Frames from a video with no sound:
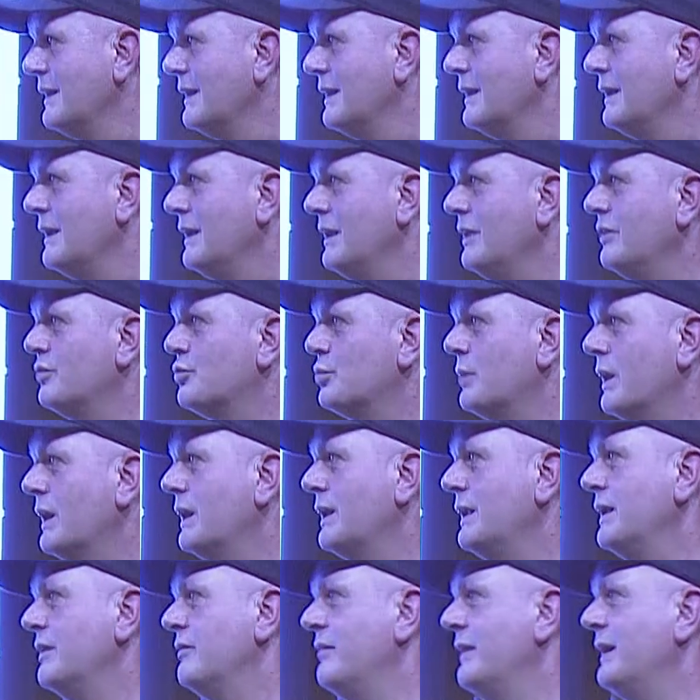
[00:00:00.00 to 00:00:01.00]
is rarely
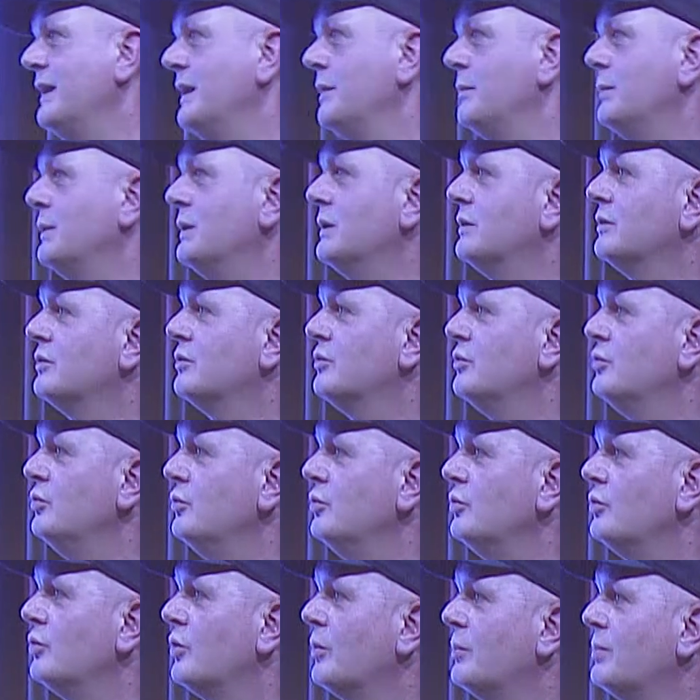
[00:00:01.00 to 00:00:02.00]
available to
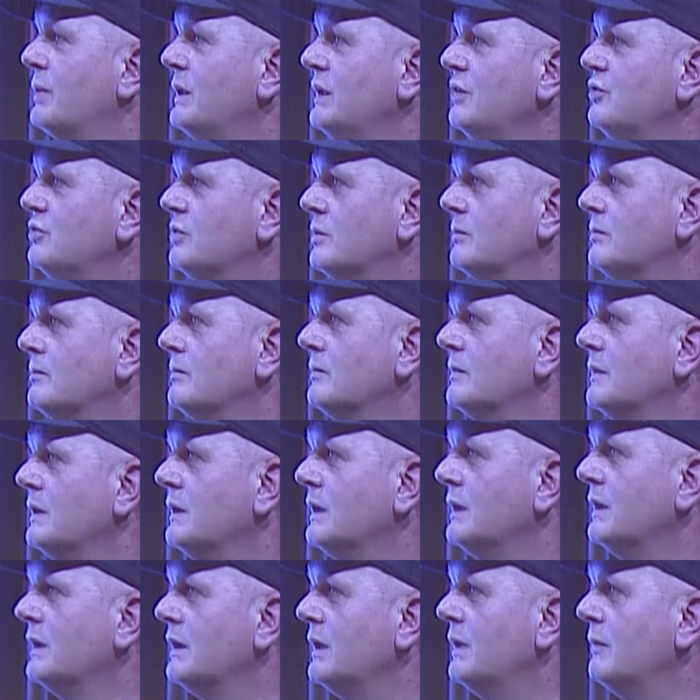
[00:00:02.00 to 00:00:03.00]
completion
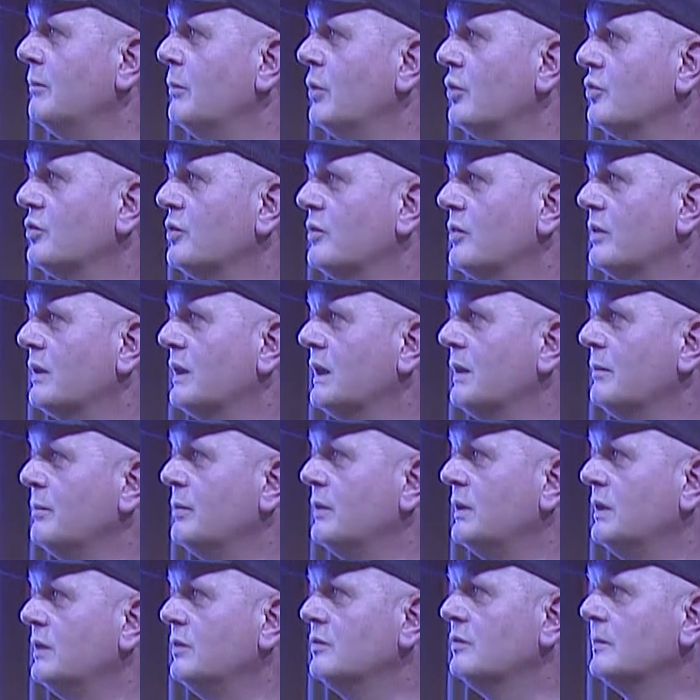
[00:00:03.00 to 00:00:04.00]
in most of the
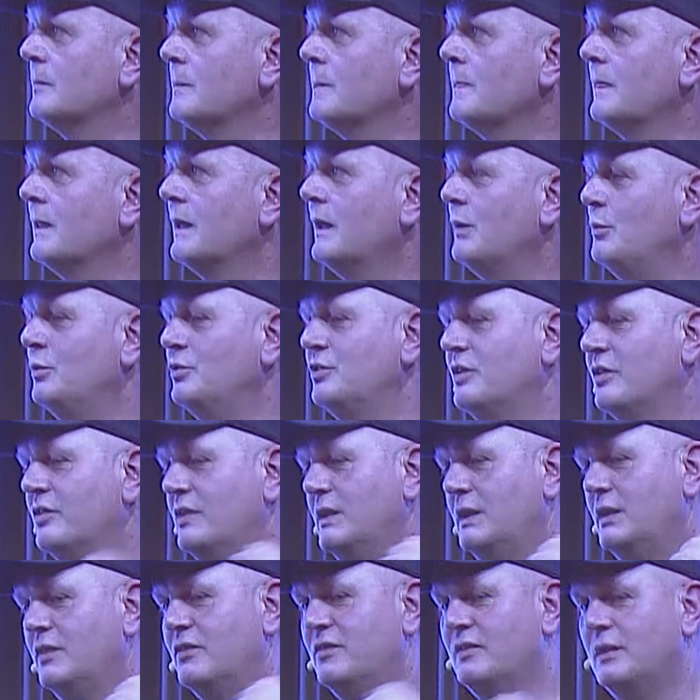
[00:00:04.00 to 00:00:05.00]
companies. And we just had a
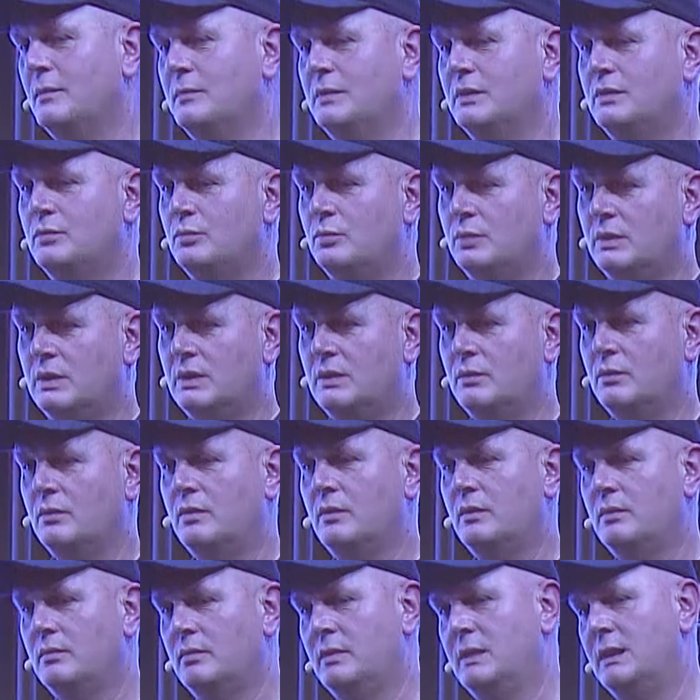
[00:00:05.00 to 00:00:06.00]
summit where
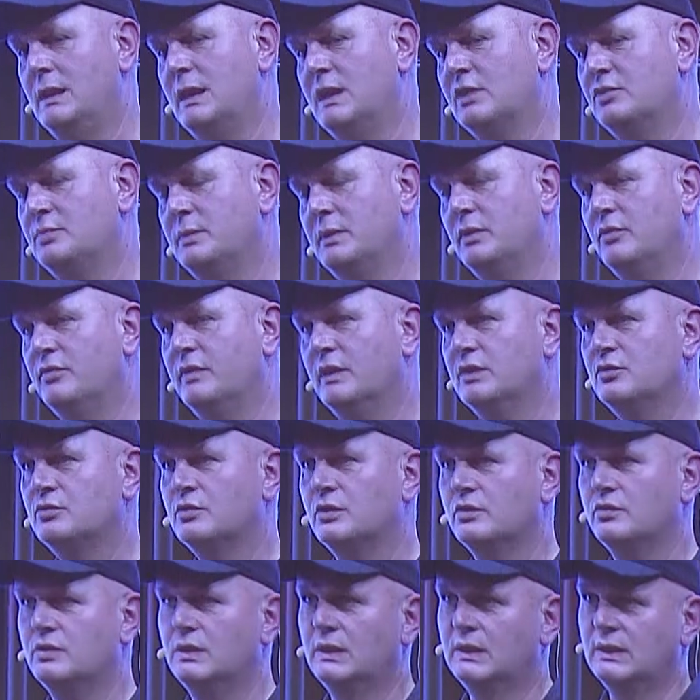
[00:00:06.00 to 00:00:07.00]
the large manufacturers
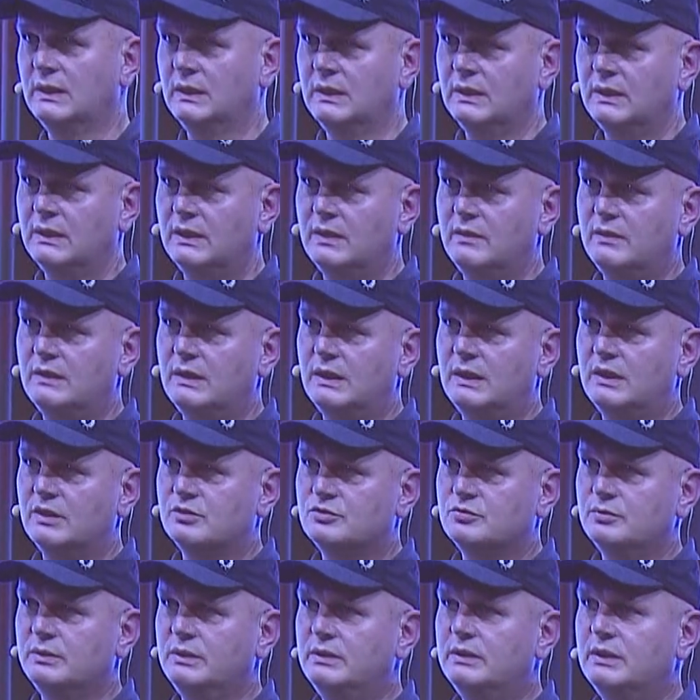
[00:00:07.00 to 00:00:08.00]
and the large
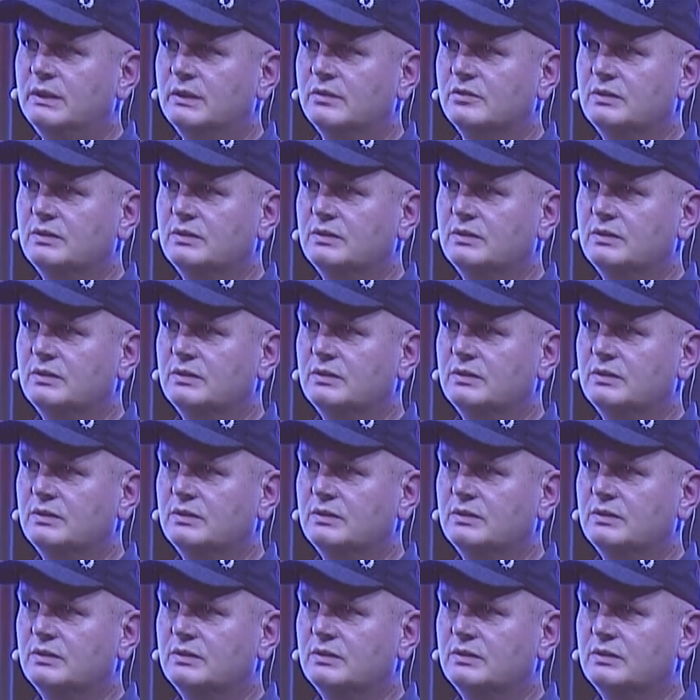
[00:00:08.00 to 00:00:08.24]
retailers came